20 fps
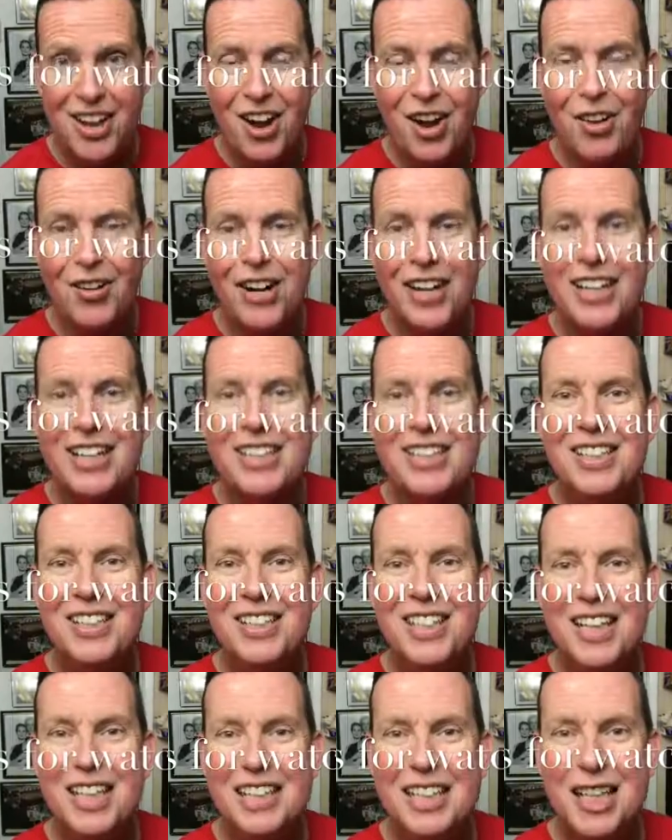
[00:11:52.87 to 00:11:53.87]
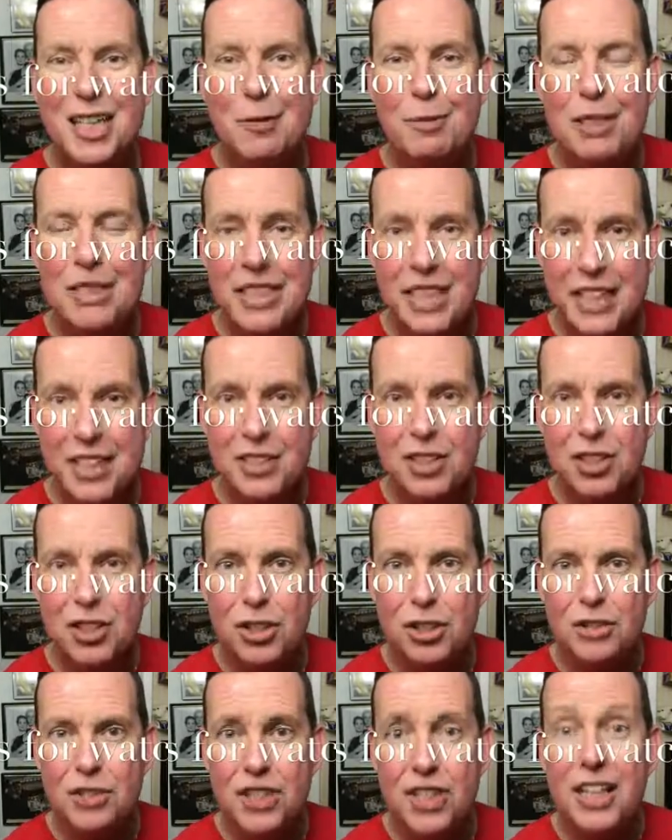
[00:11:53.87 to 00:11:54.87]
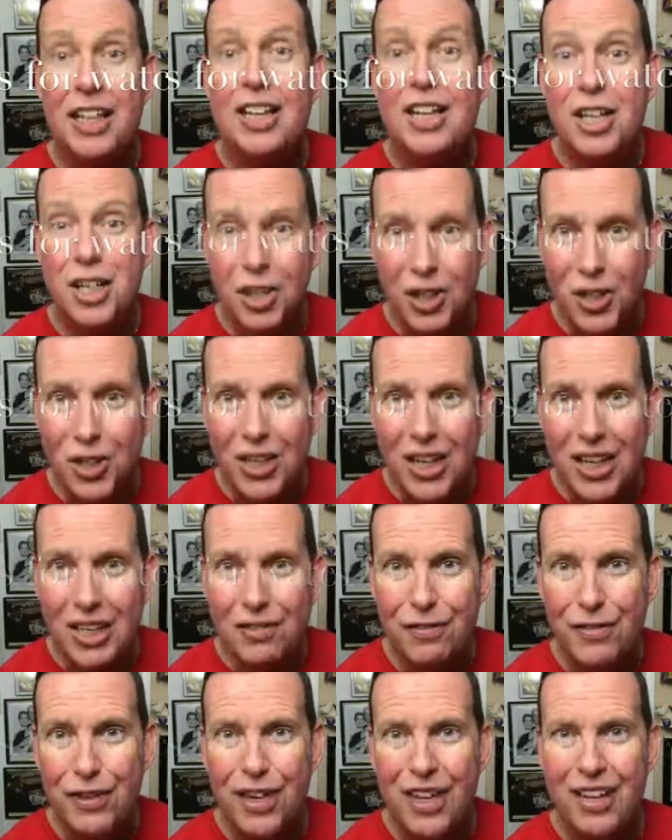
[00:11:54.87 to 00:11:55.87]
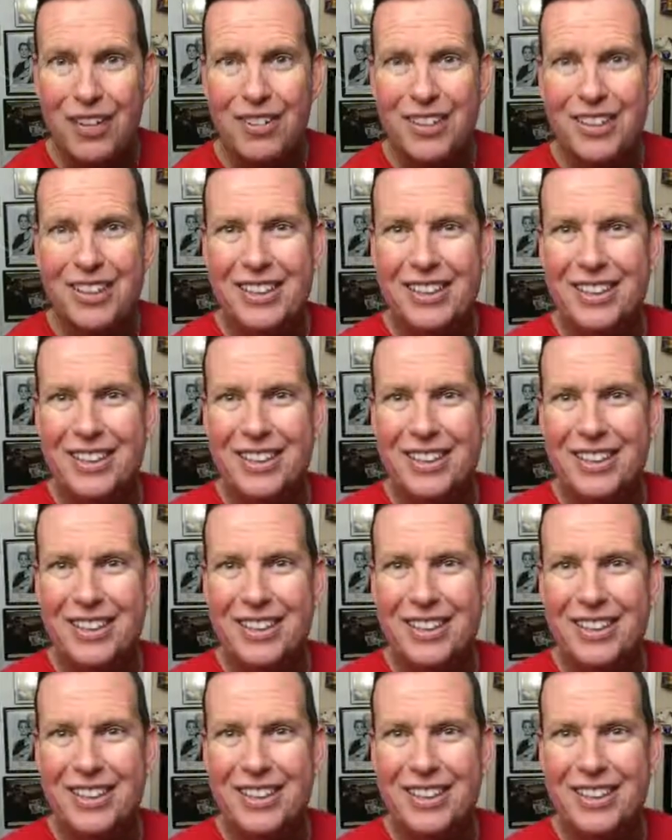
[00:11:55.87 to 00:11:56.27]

All right, until next time, it's Ken Surf saying good night for now.